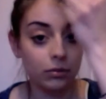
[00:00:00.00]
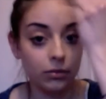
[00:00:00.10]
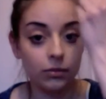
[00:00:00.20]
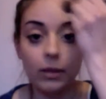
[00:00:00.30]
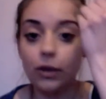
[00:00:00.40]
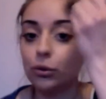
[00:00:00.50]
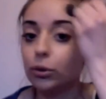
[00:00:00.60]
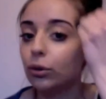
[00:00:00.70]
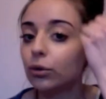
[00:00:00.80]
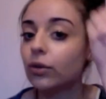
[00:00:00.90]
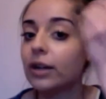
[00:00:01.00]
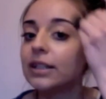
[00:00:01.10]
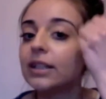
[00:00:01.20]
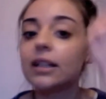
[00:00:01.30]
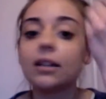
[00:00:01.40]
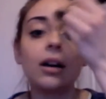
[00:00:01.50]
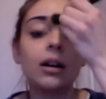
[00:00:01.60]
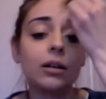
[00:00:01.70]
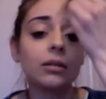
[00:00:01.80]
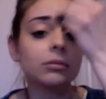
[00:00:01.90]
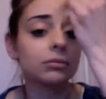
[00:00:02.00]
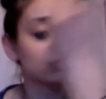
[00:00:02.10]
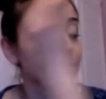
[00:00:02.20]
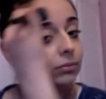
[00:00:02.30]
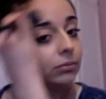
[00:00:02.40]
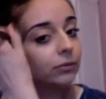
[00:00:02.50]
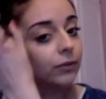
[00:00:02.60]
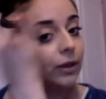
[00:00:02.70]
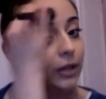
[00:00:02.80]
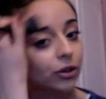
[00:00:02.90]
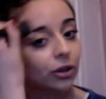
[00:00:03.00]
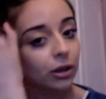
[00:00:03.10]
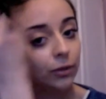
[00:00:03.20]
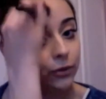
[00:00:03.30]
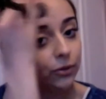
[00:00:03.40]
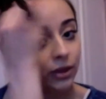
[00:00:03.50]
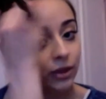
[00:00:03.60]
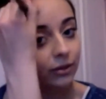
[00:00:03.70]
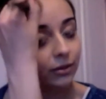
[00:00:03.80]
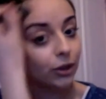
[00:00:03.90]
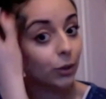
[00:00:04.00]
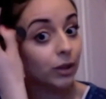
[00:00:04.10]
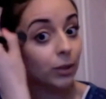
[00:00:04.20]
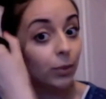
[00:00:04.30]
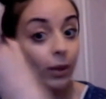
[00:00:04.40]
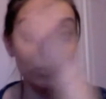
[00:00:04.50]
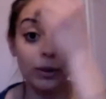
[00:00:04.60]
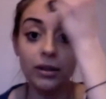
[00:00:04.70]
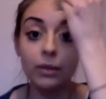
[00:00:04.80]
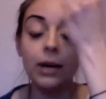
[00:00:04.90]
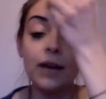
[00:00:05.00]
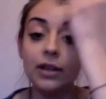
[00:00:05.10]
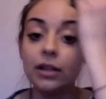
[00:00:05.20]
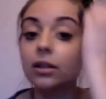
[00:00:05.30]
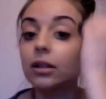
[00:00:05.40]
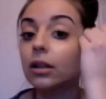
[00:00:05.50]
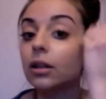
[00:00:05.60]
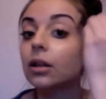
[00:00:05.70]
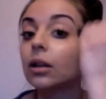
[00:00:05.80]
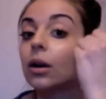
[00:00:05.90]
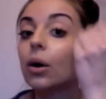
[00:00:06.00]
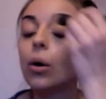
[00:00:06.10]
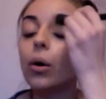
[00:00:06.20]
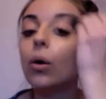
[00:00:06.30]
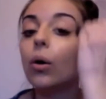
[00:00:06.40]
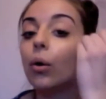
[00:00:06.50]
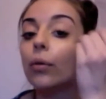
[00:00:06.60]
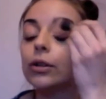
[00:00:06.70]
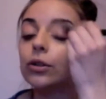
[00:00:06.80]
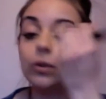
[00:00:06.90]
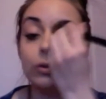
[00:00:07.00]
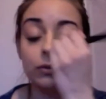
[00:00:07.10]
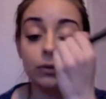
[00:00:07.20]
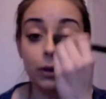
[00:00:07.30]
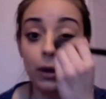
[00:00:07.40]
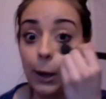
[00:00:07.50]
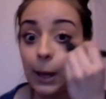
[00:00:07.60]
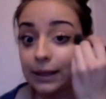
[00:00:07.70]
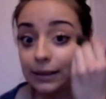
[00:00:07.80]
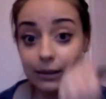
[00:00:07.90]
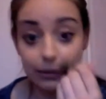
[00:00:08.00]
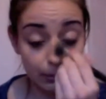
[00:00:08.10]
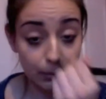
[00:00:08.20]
Make sure you've got the right skin colour, foundation colour for your skin. So many people end up having orange lines,